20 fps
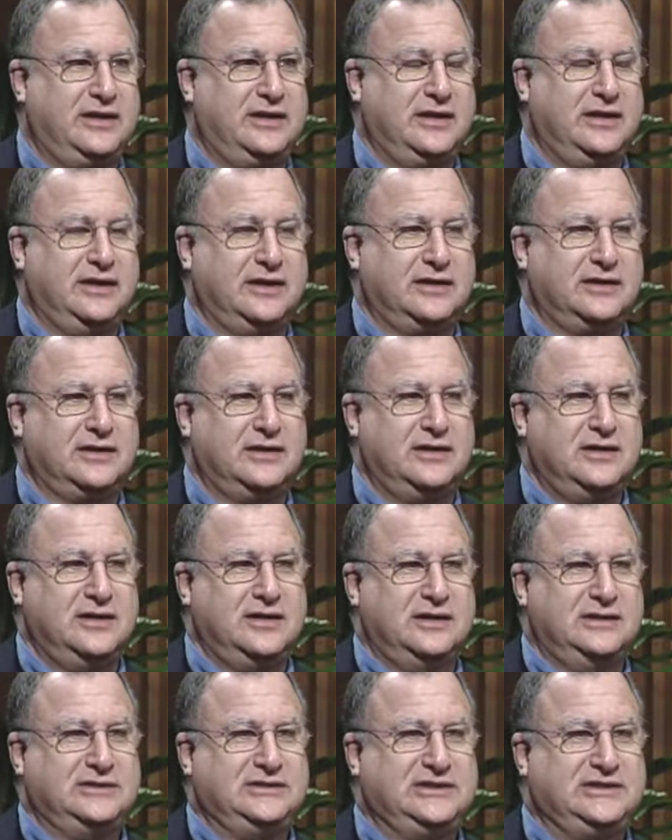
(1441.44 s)
think?
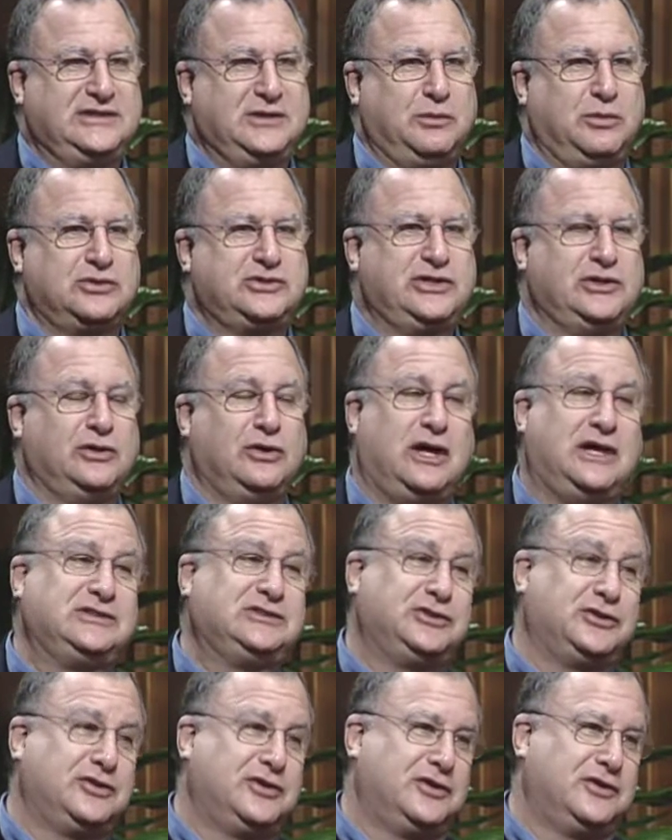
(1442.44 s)
She said, well, she lost
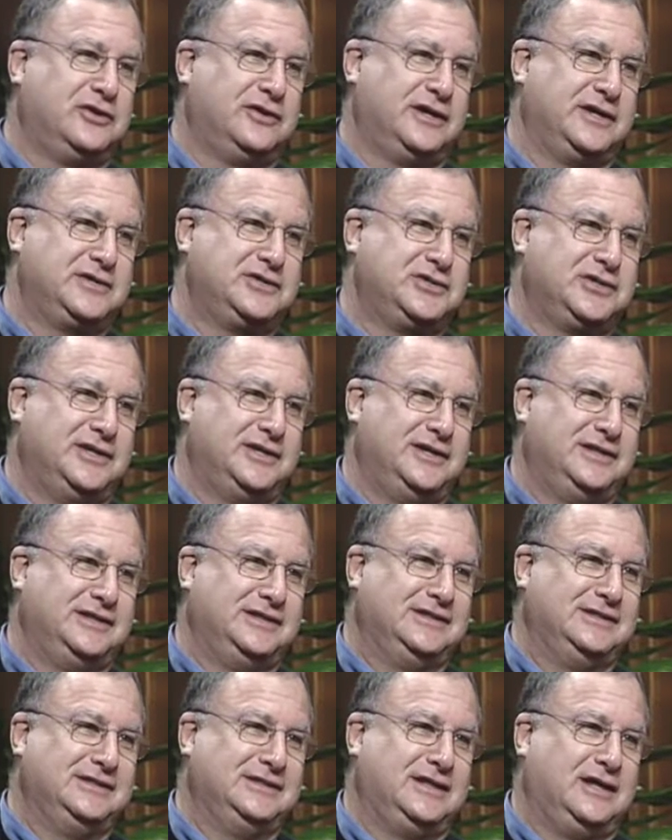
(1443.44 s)
her courage.
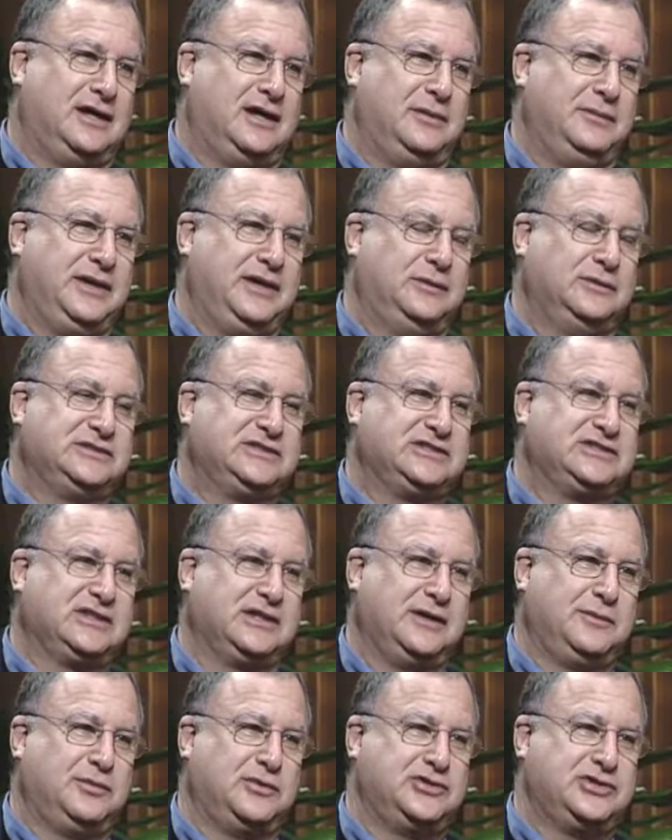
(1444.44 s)
He was
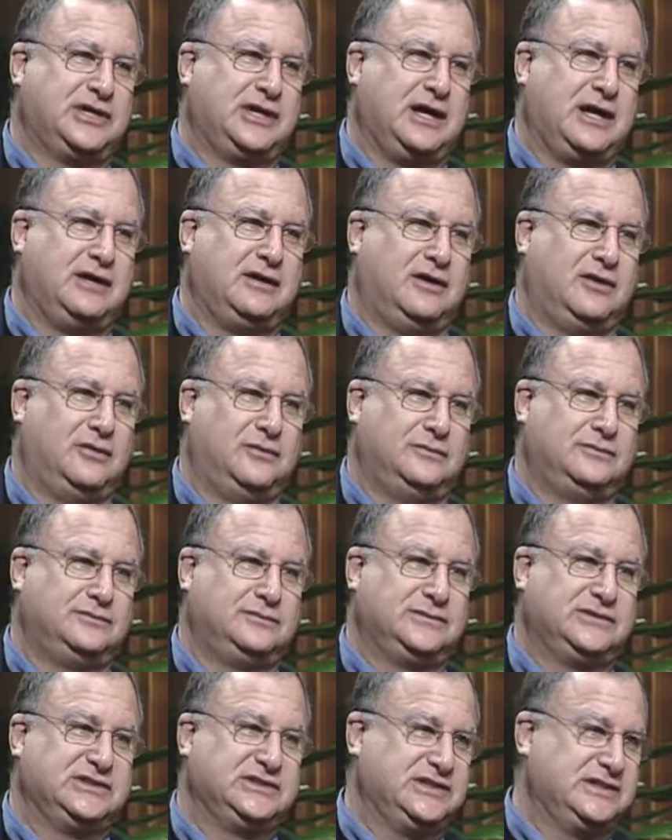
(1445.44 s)
asleep when she got home
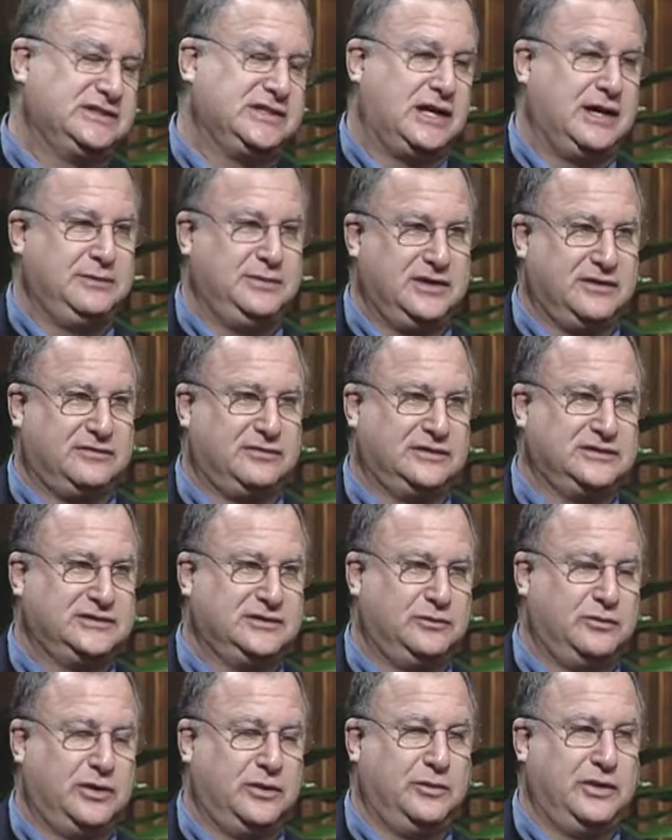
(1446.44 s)
because of the time difference
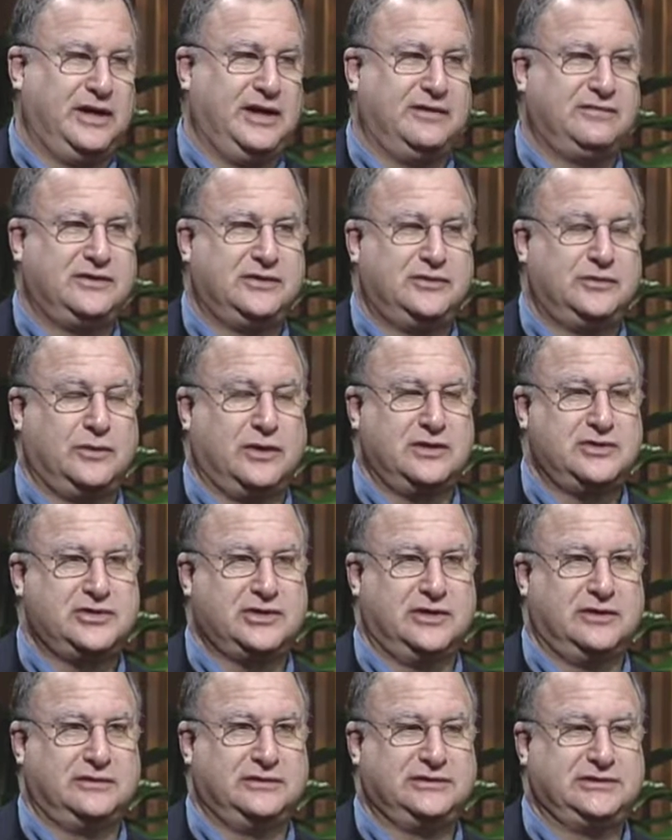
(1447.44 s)
and when we'd have to do our
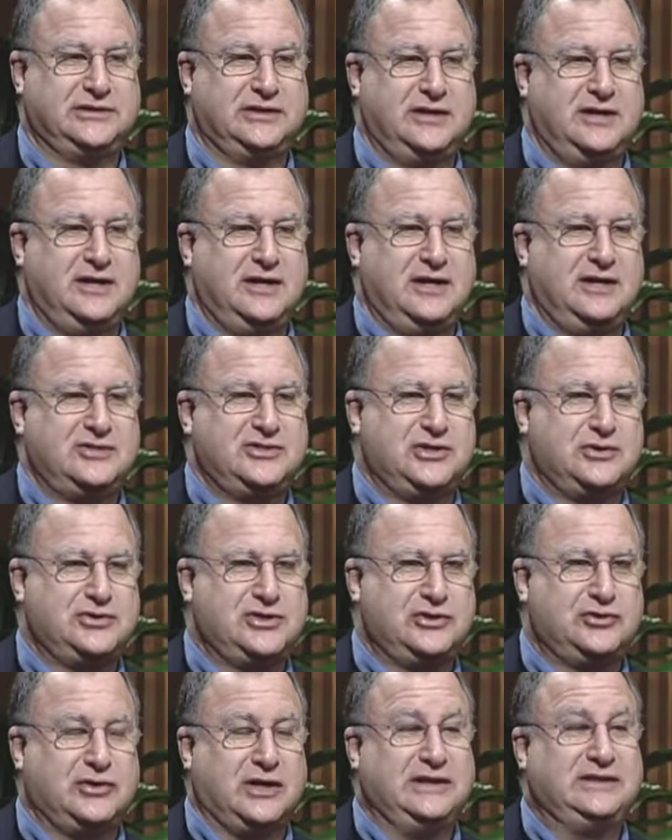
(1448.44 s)
shows. So
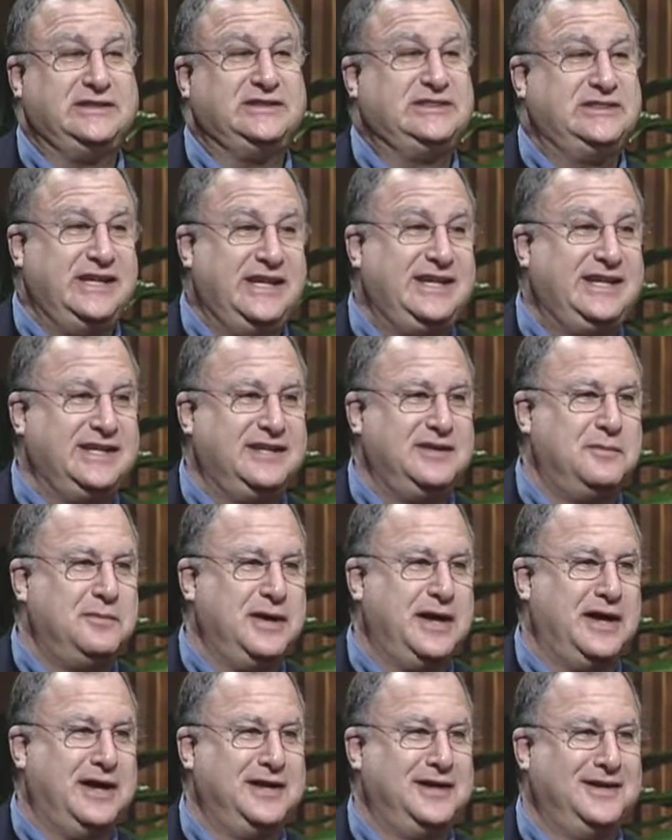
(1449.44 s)
she tried to sneak into
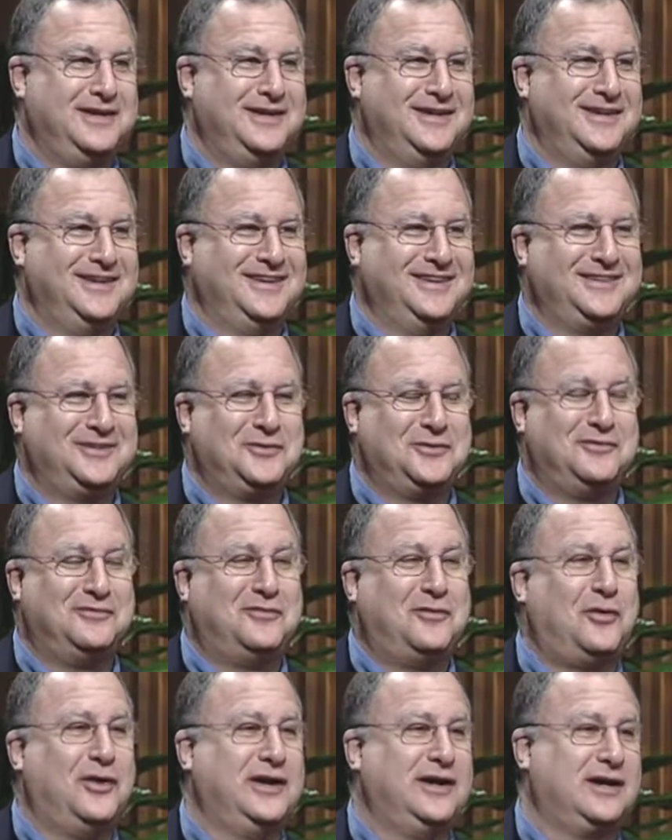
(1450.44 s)
bed to
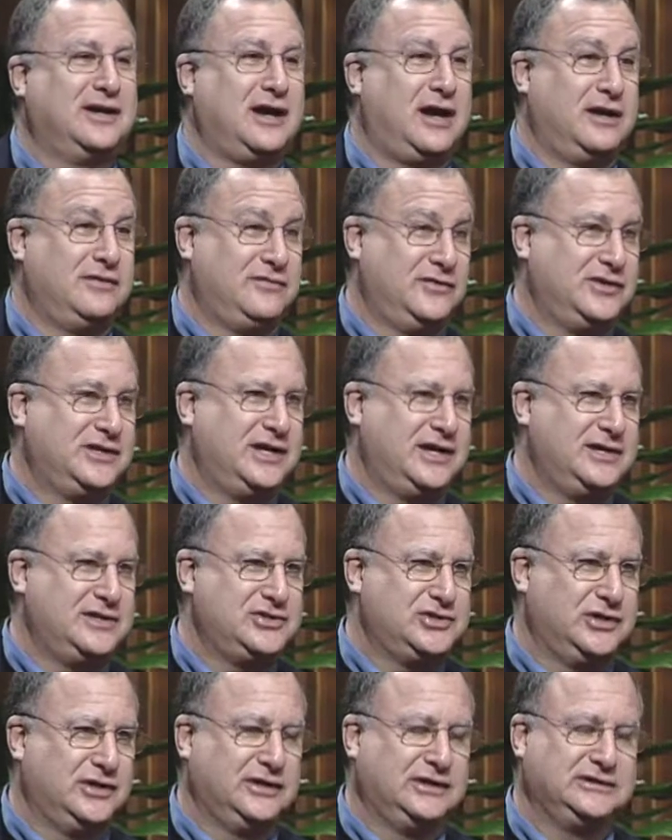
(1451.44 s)
avoid a
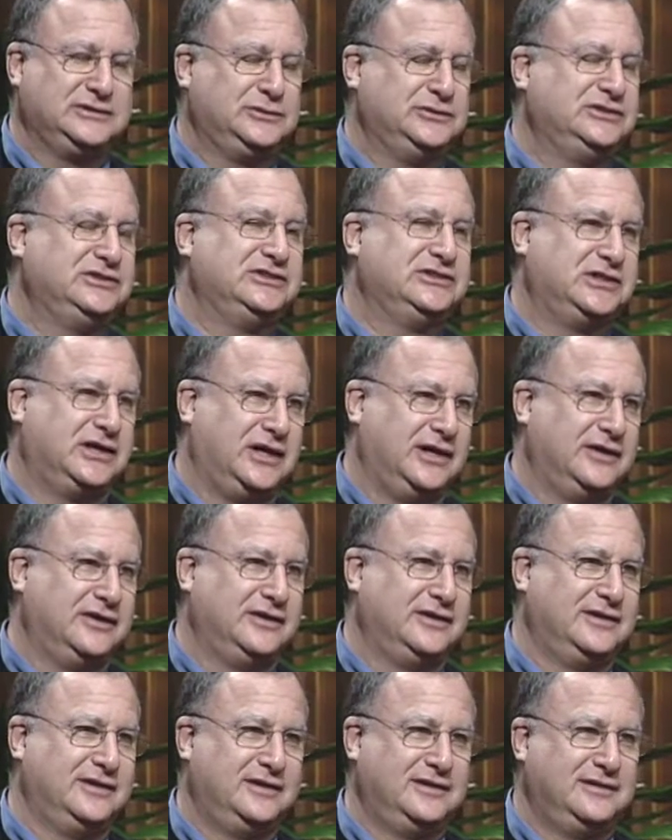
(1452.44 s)
confrontation because she was just
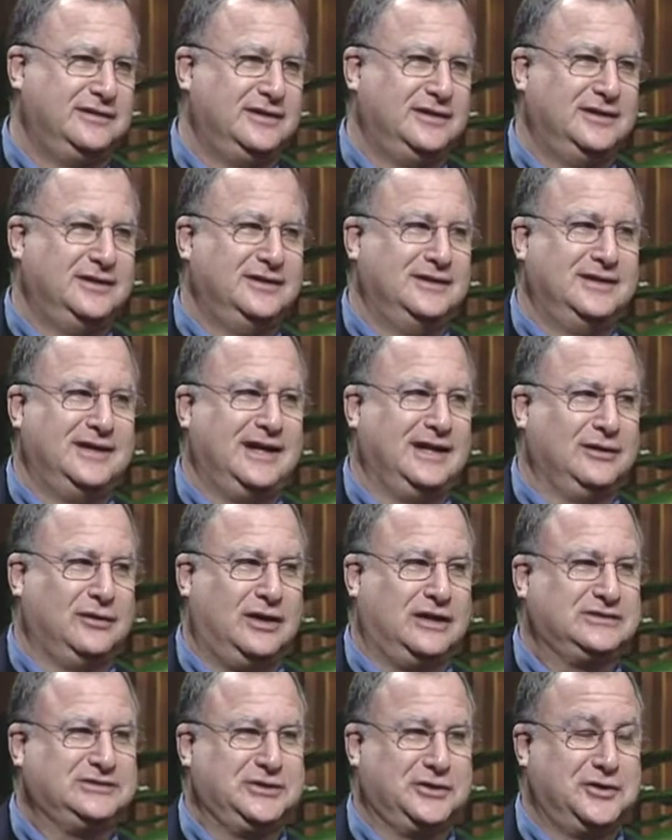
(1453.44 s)
tired and had
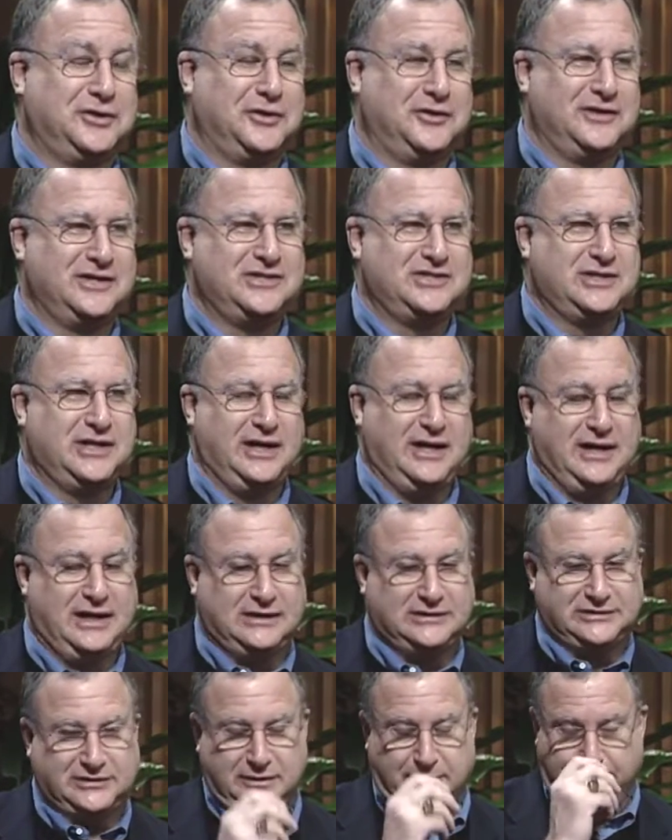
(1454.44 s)
lost her courage to
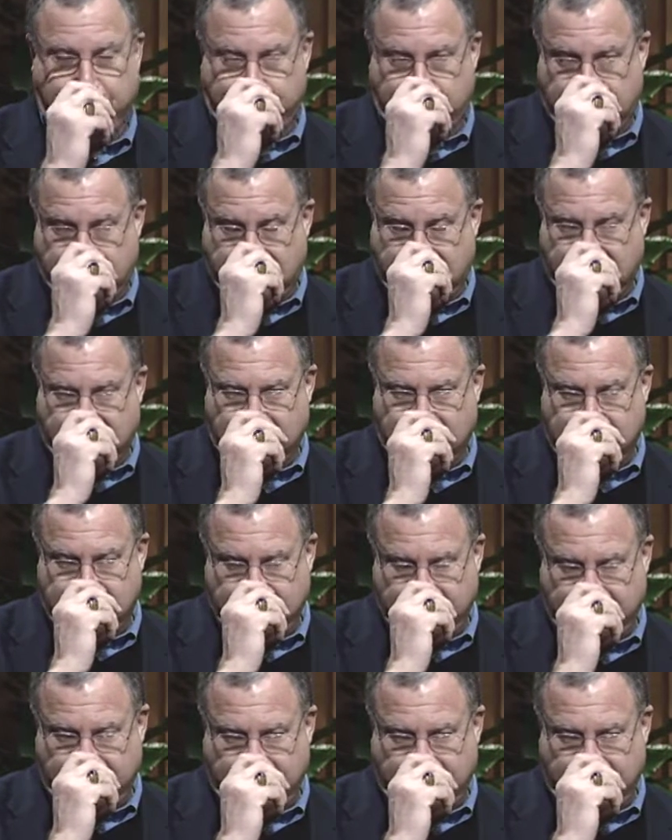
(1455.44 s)
ask. And